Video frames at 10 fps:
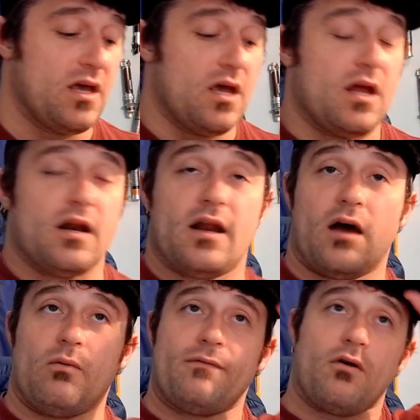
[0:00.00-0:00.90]
now
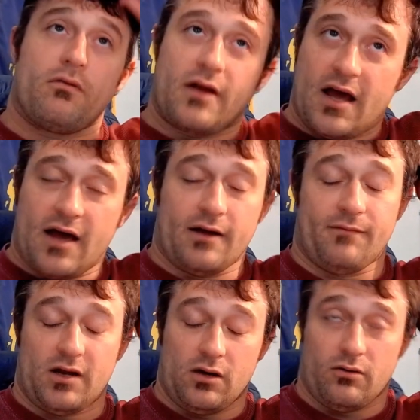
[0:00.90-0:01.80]
we've already had a
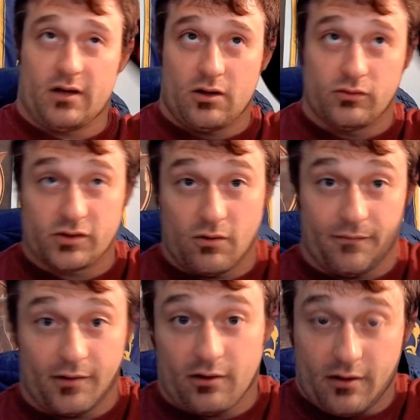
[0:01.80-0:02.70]
video that goes
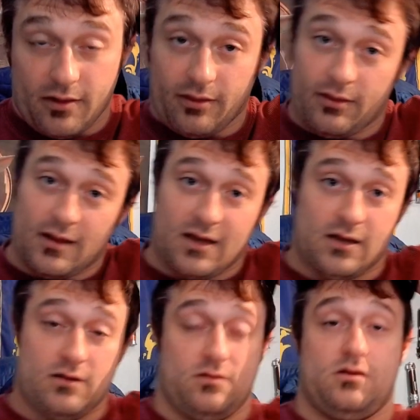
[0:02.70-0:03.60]
over the
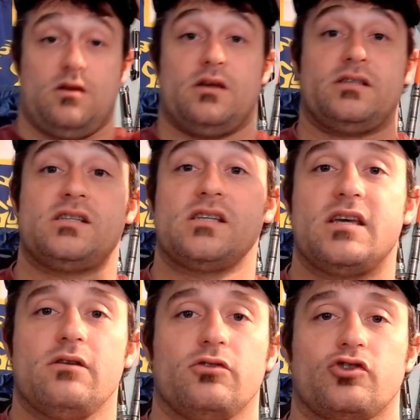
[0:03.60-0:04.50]

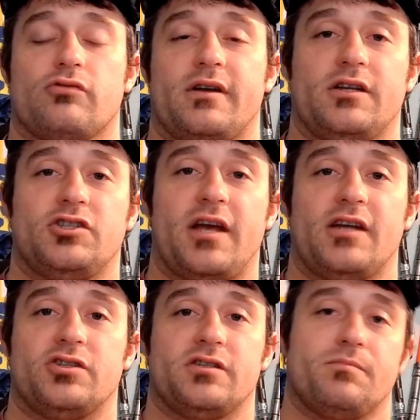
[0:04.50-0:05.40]
skill tree
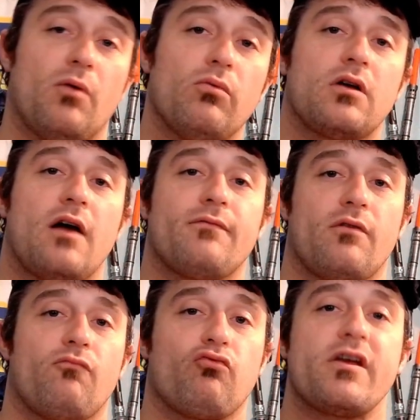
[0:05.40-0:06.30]
changes, but we'll cover it
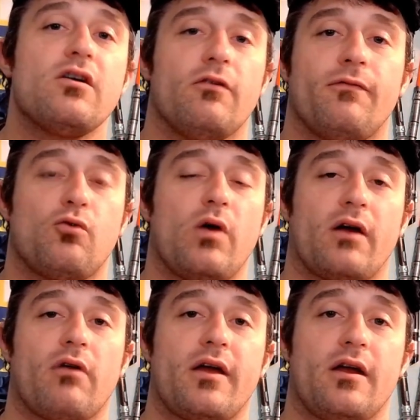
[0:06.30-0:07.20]
real quick
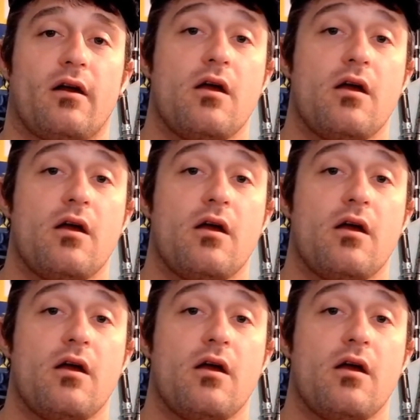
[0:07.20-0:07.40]
right here.